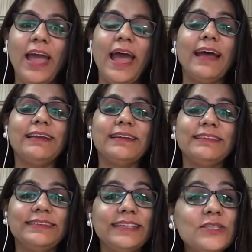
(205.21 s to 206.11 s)

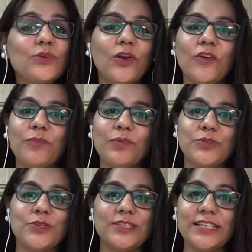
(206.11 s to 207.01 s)
And these
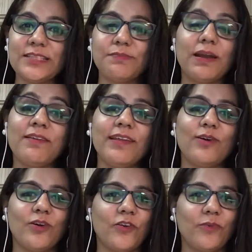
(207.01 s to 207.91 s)
contributions, these monthly
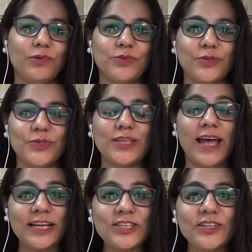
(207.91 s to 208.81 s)
contributions,
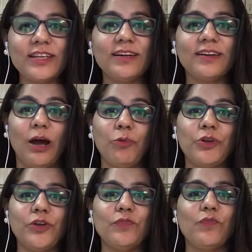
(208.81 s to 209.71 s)
actually
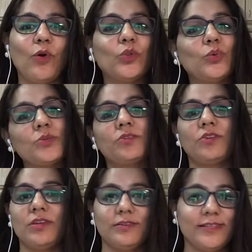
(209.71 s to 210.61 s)
accounted for those
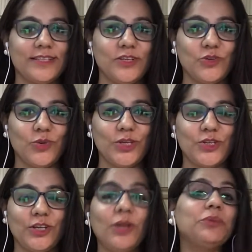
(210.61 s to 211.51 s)
3 girls'
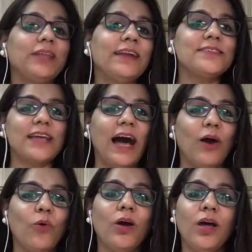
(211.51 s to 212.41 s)
education. Now, that is
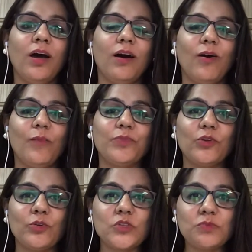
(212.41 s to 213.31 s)
how
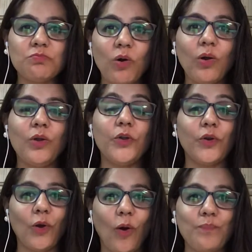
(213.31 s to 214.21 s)
small
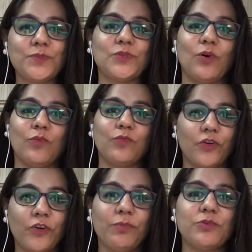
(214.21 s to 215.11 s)
drops of
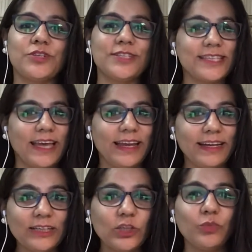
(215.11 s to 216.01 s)
contributions can
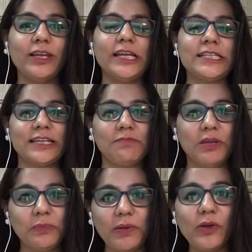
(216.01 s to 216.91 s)
accumulate, can
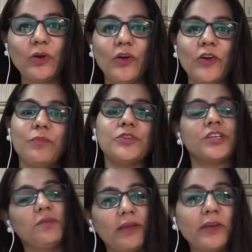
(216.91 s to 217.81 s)
make a bigger
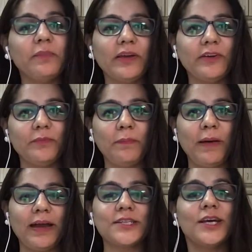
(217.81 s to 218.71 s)
contribution and make a bigger
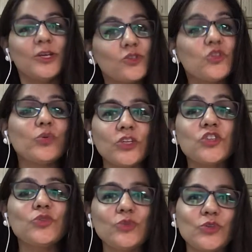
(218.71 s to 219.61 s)
impact. So you can
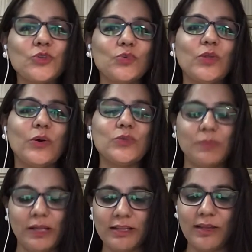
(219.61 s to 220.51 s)
choose to do those
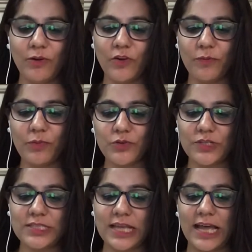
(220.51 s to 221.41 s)
monthly
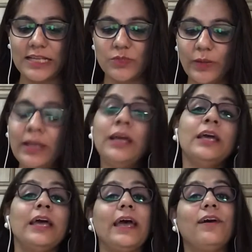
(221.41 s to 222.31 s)
contributions as well.
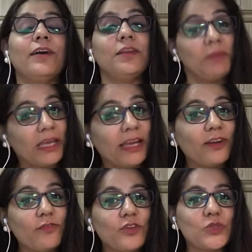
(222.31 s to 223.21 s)
In Making a
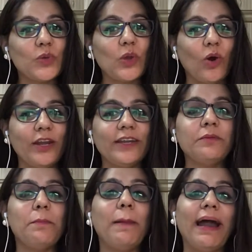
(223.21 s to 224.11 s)
Difference, we call it a
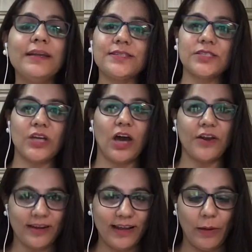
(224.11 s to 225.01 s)
Mad
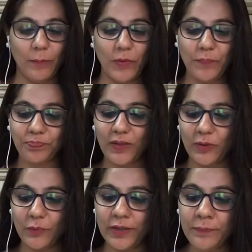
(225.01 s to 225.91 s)
Star Club.
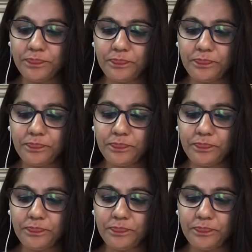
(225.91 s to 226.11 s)
Okay.